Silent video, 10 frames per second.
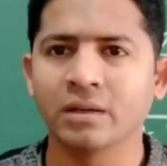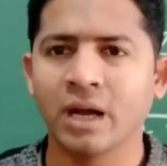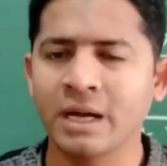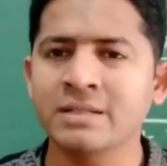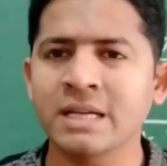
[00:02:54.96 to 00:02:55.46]

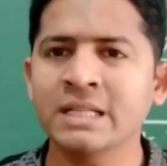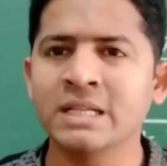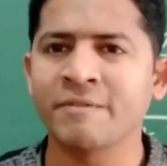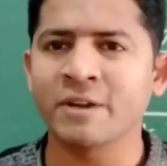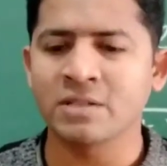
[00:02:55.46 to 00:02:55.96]
Understand
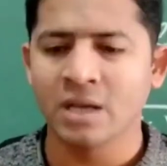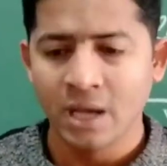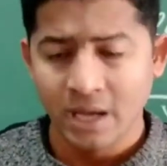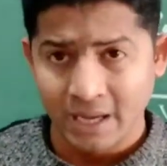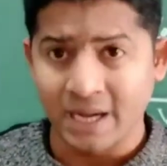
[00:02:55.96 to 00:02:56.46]
the difference?
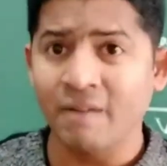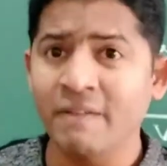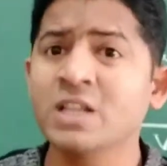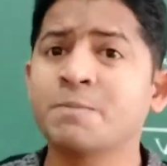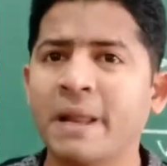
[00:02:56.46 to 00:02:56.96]

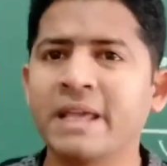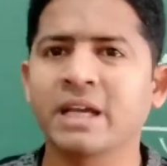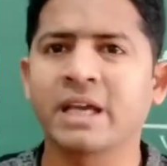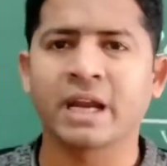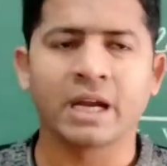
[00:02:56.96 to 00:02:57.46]
Ravi is playing
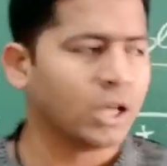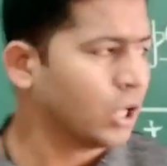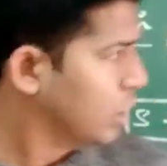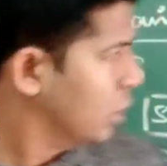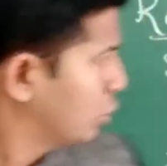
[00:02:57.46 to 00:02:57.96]
the
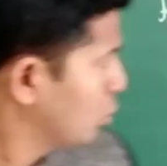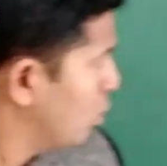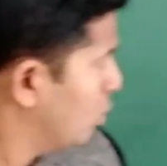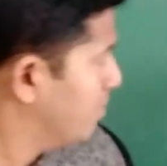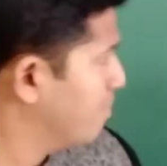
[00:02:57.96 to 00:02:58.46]
cricket.
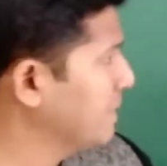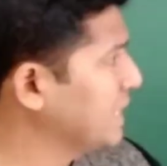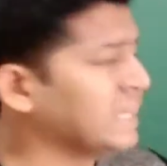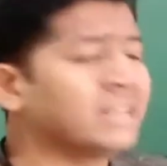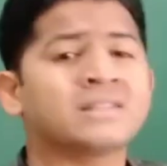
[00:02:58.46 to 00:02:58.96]
So
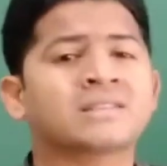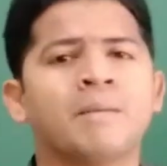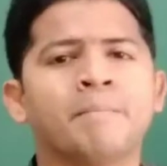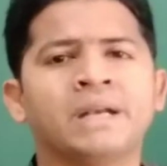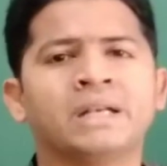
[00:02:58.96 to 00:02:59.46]
meaning is
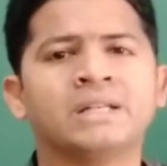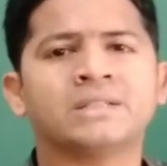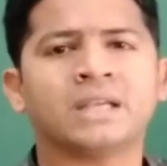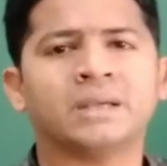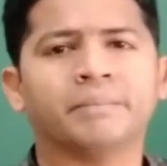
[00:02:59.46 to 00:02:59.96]
completely
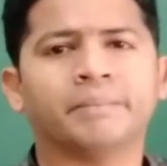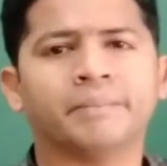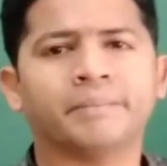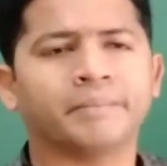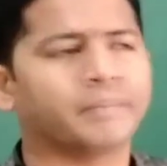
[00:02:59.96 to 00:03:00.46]

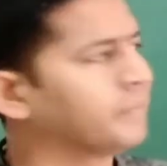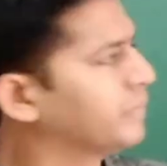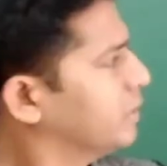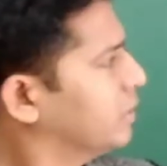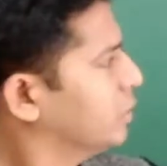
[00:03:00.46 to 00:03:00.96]

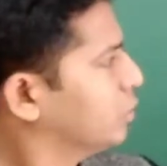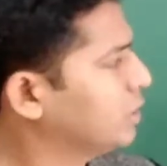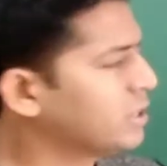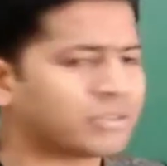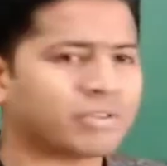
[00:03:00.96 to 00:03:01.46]
same. So
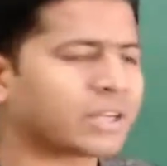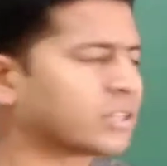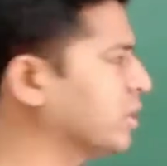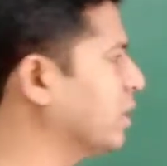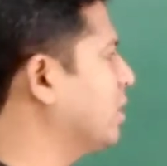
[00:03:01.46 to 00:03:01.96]
the
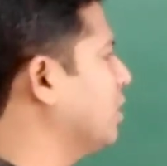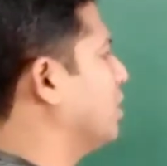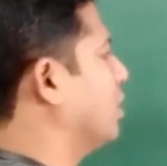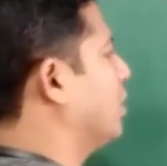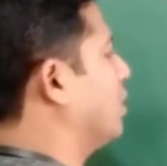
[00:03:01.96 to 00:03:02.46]

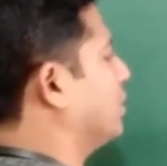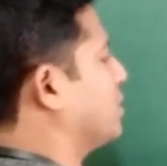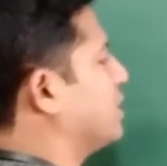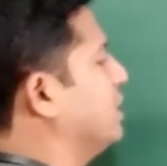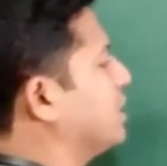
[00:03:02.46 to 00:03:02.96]
structure, the
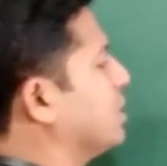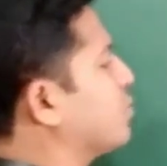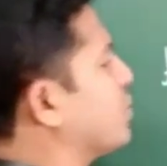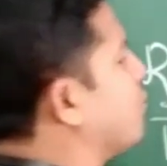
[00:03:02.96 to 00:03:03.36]
sentence which